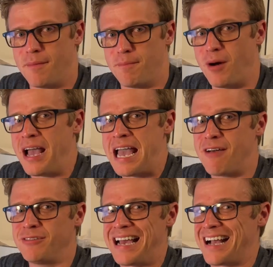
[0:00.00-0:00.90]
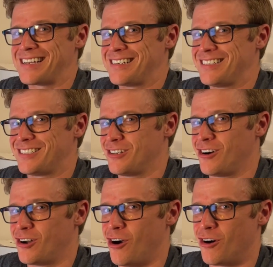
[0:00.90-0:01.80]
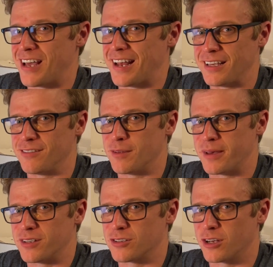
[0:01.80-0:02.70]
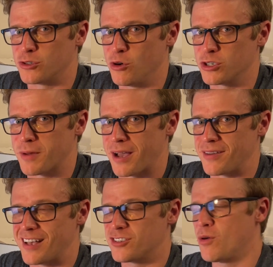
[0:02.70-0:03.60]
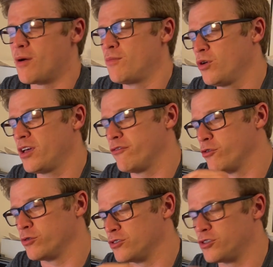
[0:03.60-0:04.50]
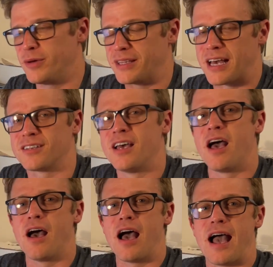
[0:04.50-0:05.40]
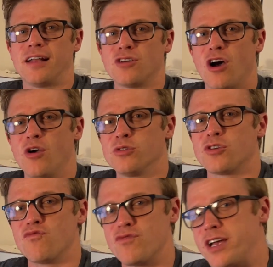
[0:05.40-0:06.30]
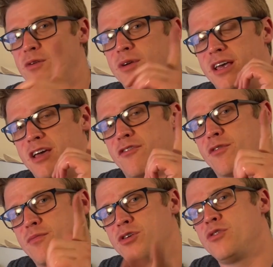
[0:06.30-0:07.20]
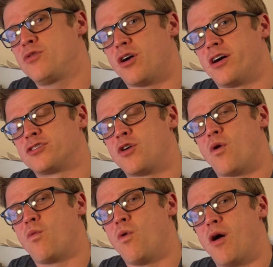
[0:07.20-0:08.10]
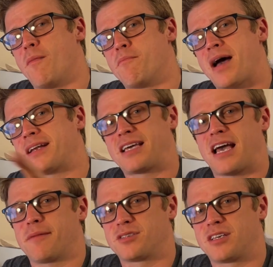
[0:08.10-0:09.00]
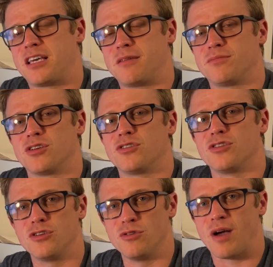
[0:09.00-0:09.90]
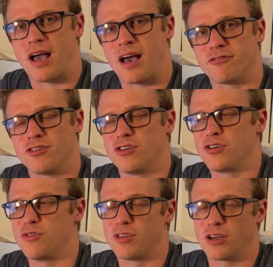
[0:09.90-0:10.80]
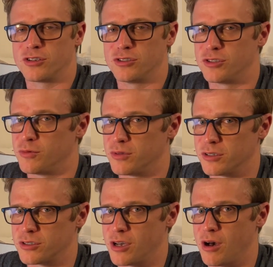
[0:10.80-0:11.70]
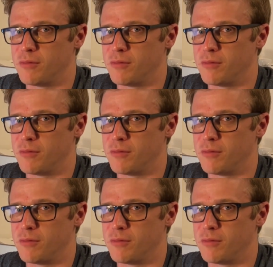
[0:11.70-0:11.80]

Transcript: But I haven't actually stuck on any of the bits that I talked about yet, so I'm looking forward to doing that. And I also really want to hear from you guys, what madcap schemes do you have that you think I should do with this car?